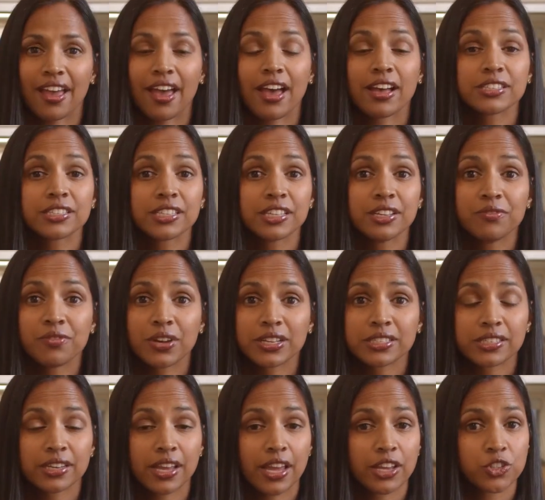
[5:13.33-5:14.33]
As the
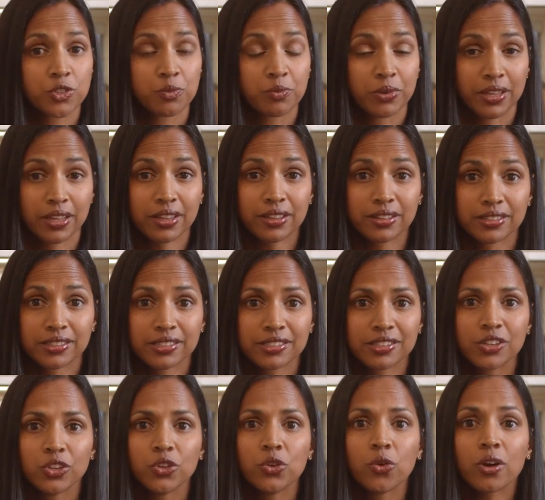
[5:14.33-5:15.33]
investigation begins,
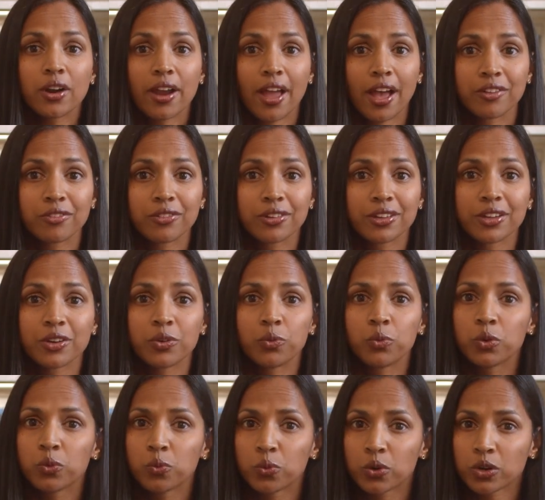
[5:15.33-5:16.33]
your advocate
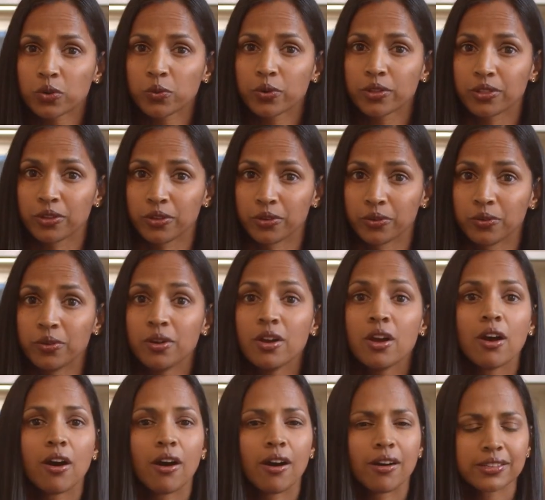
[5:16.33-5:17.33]
will work with you
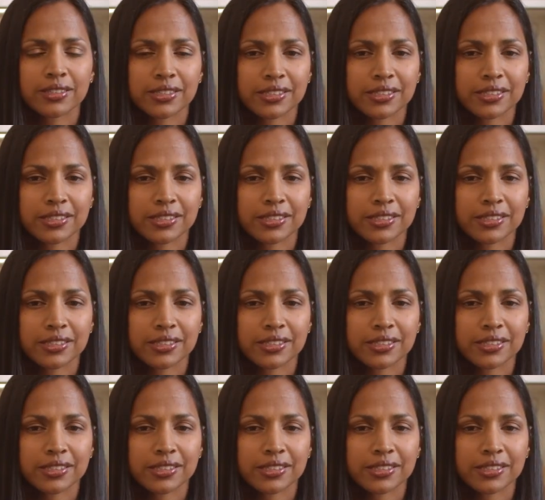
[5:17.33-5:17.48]
on